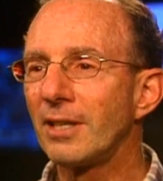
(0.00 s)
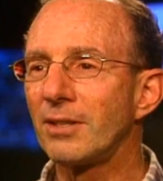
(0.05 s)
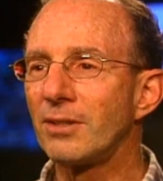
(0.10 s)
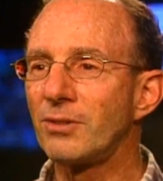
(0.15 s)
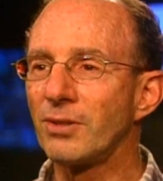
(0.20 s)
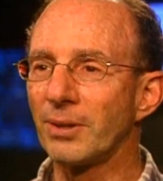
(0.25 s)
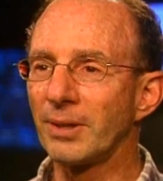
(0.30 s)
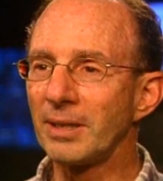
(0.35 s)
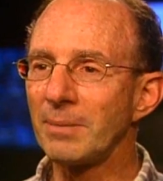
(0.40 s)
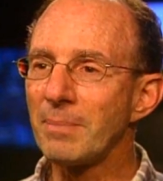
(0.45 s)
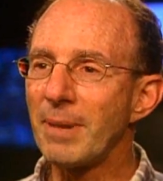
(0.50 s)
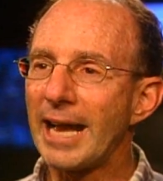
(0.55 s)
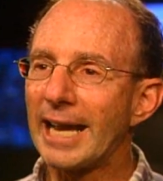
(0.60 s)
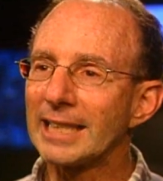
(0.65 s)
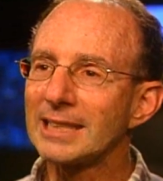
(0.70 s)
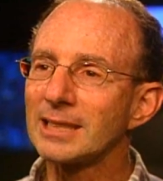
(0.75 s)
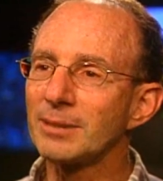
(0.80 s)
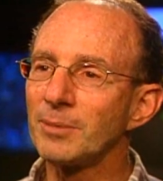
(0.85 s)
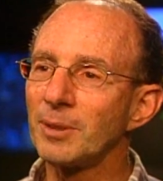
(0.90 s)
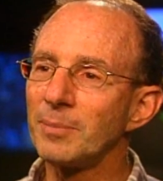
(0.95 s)
During
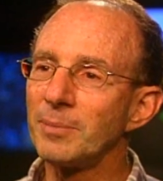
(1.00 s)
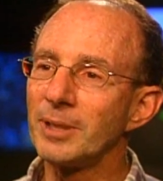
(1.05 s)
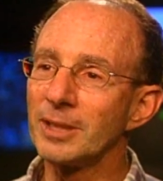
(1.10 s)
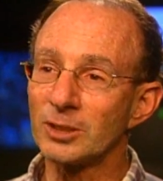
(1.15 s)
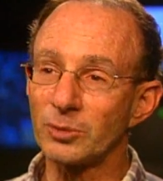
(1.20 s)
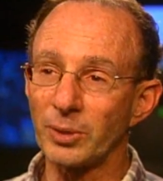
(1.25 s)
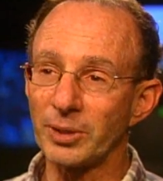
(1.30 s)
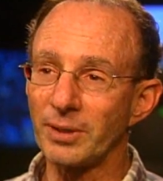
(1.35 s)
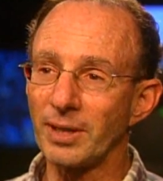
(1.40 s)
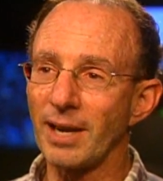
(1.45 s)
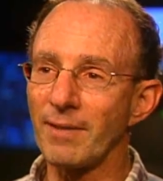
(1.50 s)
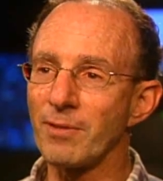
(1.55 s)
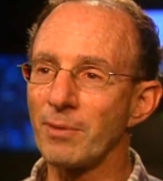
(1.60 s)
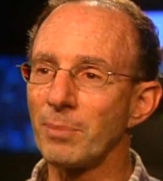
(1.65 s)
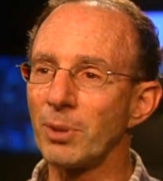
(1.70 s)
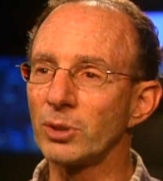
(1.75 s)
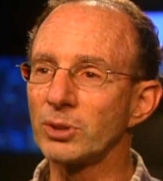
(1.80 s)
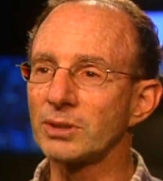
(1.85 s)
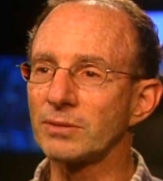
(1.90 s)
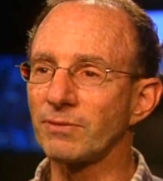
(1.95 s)
maximum is when you have the
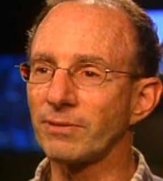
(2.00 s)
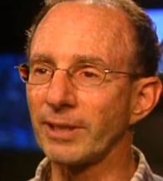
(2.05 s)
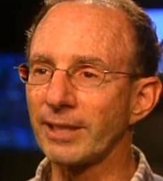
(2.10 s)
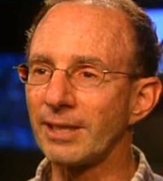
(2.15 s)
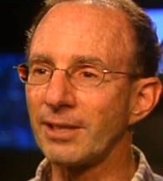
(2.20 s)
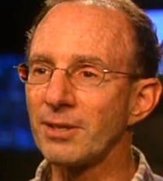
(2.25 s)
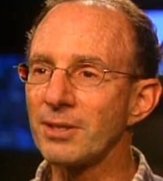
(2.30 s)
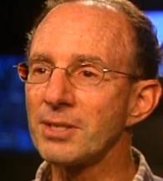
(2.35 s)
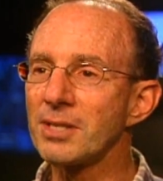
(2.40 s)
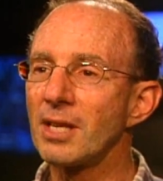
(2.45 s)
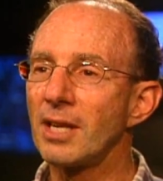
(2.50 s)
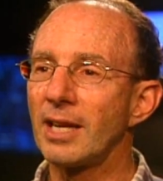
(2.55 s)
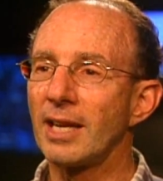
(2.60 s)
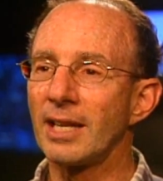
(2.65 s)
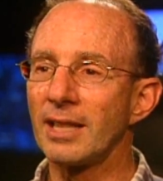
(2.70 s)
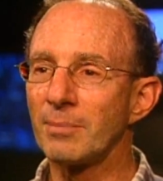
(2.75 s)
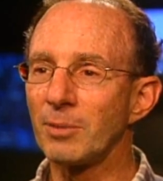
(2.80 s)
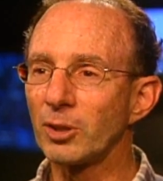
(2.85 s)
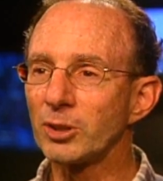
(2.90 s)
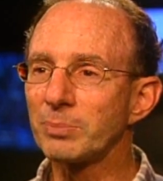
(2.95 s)
most flares
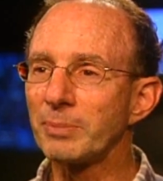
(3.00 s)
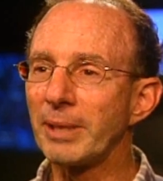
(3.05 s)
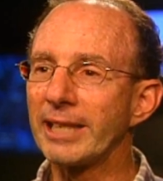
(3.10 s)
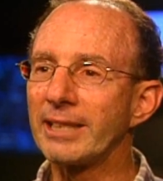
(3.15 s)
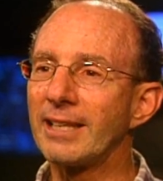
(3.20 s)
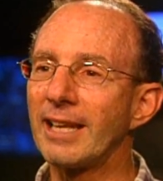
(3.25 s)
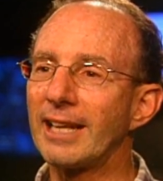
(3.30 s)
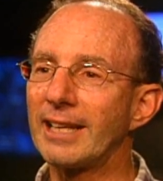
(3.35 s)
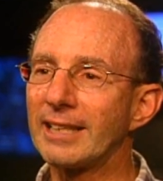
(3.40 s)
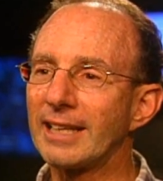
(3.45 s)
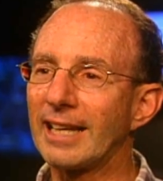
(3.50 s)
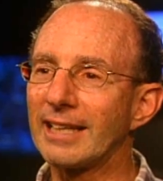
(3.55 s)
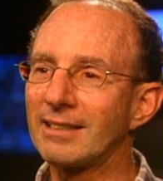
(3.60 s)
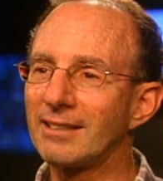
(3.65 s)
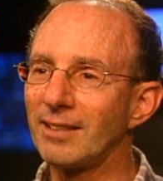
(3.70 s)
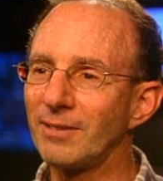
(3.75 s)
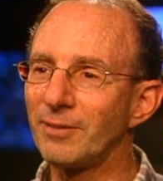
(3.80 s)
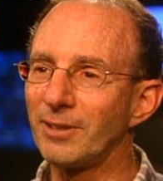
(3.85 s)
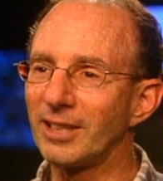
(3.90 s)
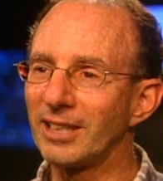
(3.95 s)
and the most magnetic
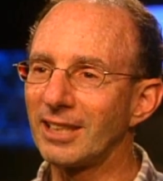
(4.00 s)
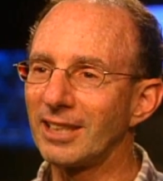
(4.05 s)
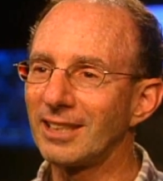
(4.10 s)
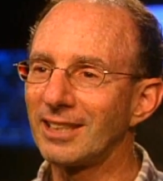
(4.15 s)
activity.